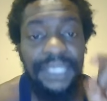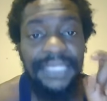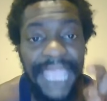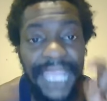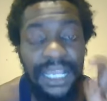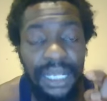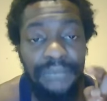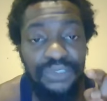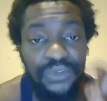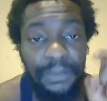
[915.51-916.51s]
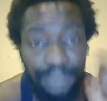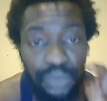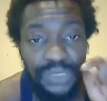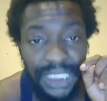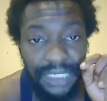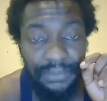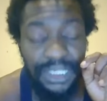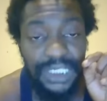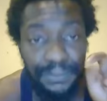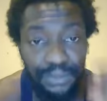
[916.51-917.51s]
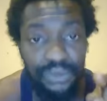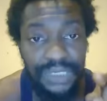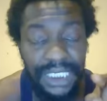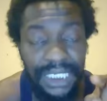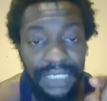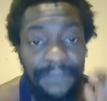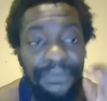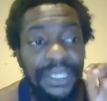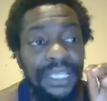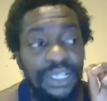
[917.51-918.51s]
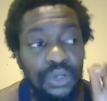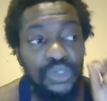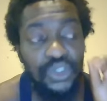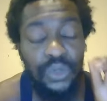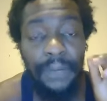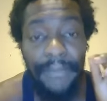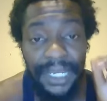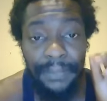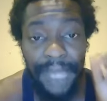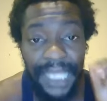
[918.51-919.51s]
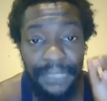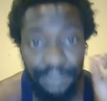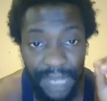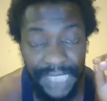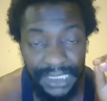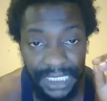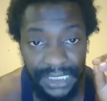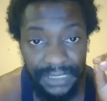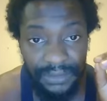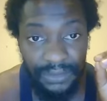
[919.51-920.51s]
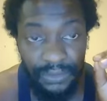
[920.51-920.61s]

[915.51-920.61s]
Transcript: that comes from protein, because protein goes through a metabolic process,